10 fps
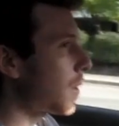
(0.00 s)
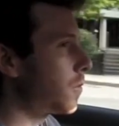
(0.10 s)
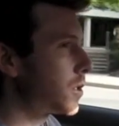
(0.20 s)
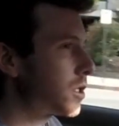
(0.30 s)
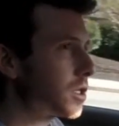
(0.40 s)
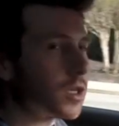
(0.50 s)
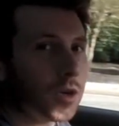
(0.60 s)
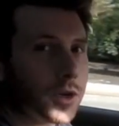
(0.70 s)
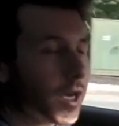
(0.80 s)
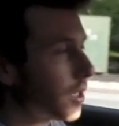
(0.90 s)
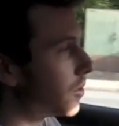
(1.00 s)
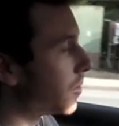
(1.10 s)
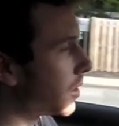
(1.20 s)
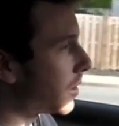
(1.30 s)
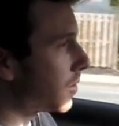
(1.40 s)
which is an okay
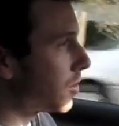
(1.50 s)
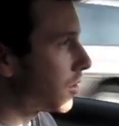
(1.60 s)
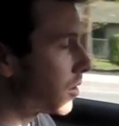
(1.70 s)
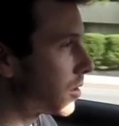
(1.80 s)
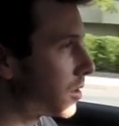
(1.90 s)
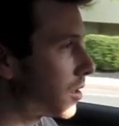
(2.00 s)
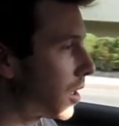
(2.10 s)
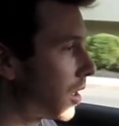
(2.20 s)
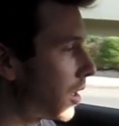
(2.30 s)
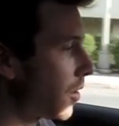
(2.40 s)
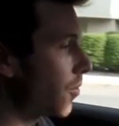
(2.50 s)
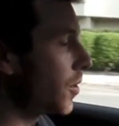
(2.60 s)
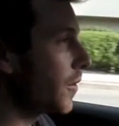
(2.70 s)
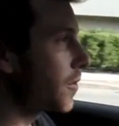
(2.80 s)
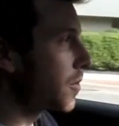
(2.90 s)
unit. There's 3
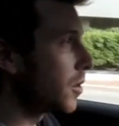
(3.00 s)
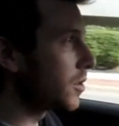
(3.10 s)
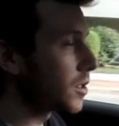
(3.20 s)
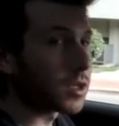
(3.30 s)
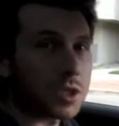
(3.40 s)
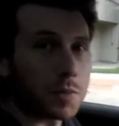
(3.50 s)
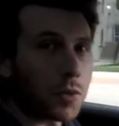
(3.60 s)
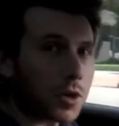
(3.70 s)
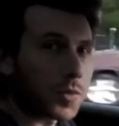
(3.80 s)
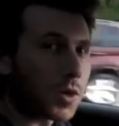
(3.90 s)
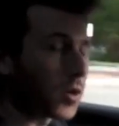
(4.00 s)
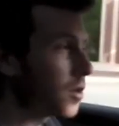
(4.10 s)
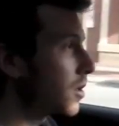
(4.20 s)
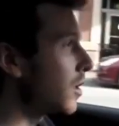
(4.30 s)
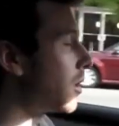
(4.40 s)
different modes. There's a sport
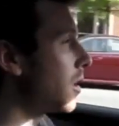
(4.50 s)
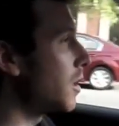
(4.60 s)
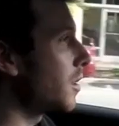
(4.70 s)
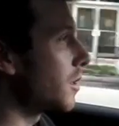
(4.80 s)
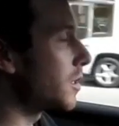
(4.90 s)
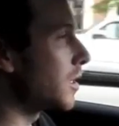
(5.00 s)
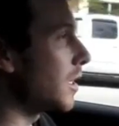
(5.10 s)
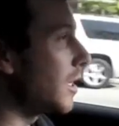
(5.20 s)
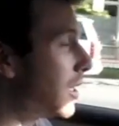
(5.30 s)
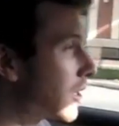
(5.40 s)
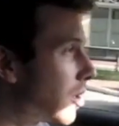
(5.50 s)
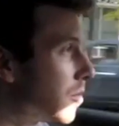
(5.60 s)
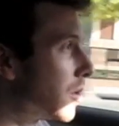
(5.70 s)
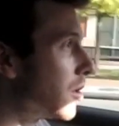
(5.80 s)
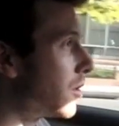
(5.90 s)
mode, there's an eco
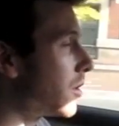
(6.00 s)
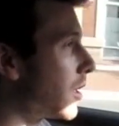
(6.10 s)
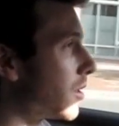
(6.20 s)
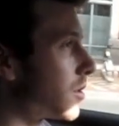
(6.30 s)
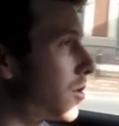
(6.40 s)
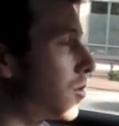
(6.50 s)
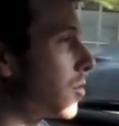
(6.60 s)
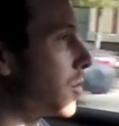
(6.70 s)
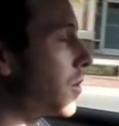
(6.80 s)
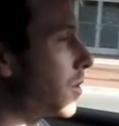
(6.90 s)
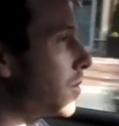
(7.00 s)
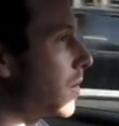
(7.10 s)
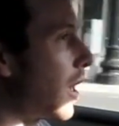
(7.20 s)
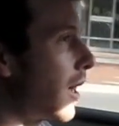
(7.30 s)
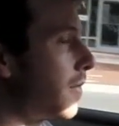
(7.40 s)
mode, and there's a normal mode.
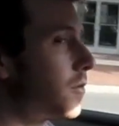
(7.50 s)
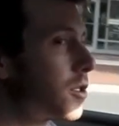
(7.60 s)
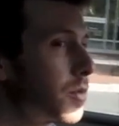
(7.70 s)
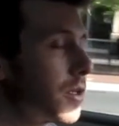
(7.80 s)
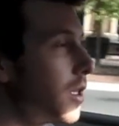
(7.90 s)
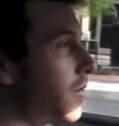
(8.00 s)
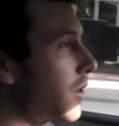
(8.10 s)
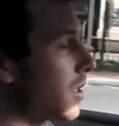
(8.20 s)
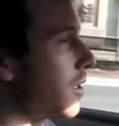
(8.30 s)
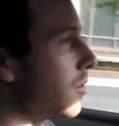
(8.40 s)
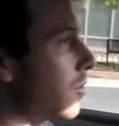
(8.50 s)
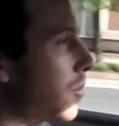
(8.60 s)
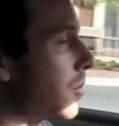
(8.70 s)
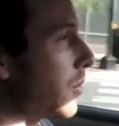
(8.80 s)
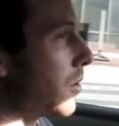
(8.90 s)
I've just been leaving it in
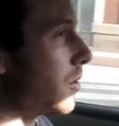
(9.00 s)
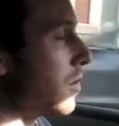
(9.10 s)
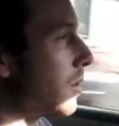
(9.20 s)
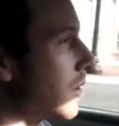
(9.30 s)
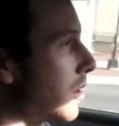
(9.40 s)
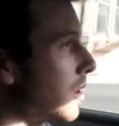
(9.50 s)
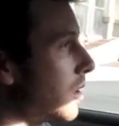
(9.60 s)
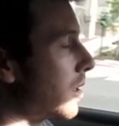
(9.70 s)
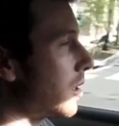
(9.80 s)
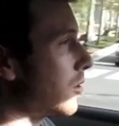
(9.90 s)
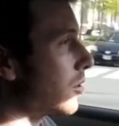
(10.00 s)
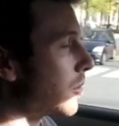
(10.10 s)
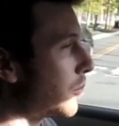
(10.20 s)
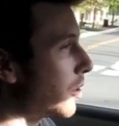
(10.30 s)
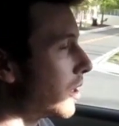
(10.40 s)
normal mode. You
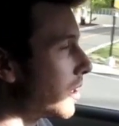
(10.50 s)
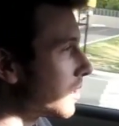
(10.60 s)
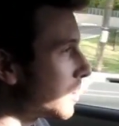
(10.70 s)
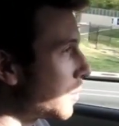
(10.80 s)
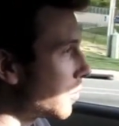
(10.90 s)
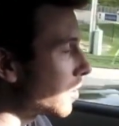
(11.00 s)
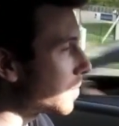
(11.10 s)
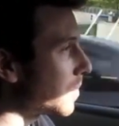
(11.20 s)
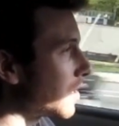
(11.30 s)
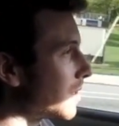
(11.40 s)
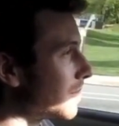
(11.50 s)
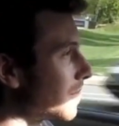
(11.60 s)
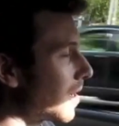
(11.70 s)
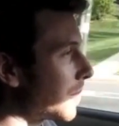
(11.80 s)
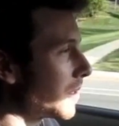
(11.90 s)
can put it in sport, but
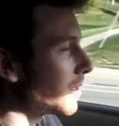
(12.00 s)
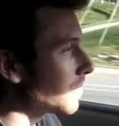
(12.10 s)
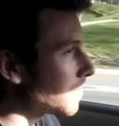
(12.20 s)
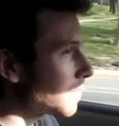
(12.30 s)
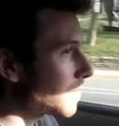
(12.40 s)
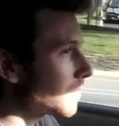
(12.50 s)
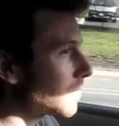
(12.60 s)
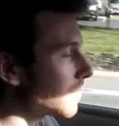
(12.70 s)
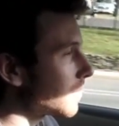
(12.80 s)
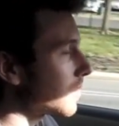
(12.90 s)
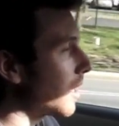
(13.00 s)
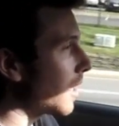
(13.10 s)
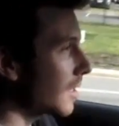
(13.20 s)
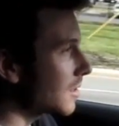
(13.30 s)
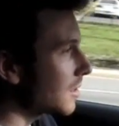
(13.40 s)
I mean,
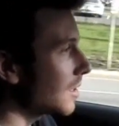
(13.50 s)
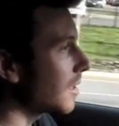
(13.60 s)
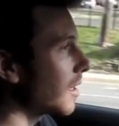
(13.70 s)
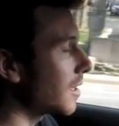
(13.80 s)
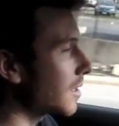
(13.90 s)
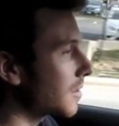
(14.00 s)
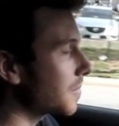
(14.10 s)
honestly, like,